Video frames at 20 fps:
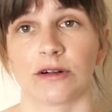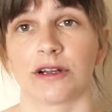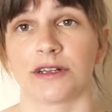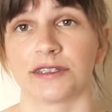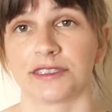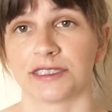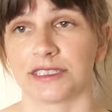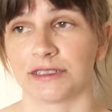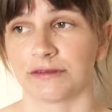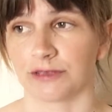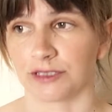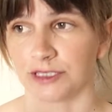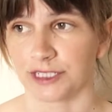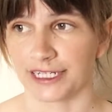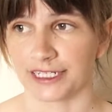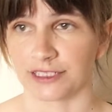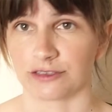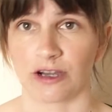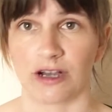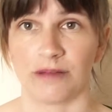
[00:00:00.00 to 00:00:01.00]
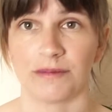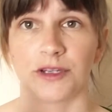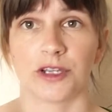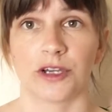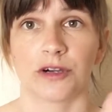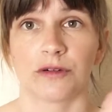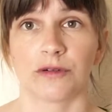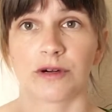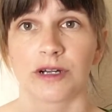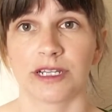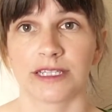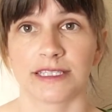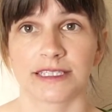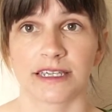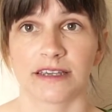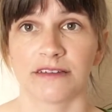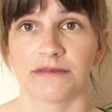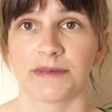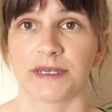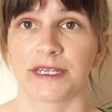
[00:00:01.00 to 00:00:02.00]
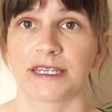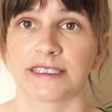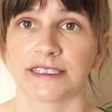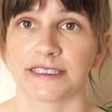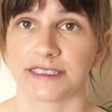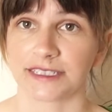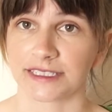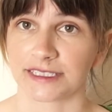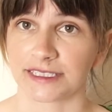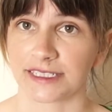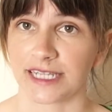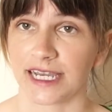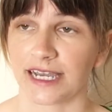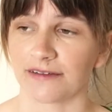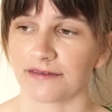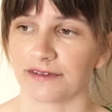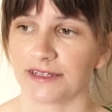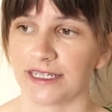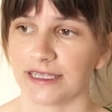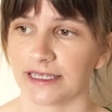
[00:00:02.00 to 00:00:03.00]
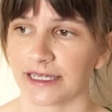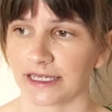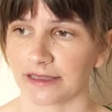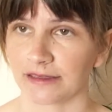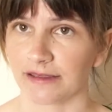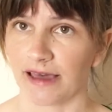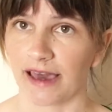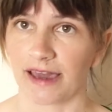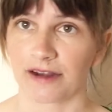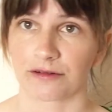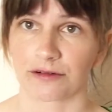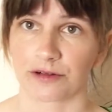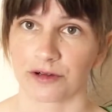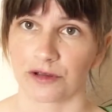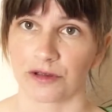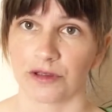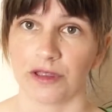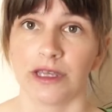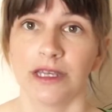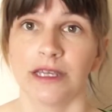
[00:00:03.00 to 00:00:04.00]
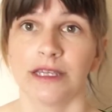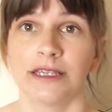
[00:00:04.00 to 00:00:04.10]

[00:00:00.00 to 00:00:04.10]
or else it will like domino on itself because it doesn't have any like lateral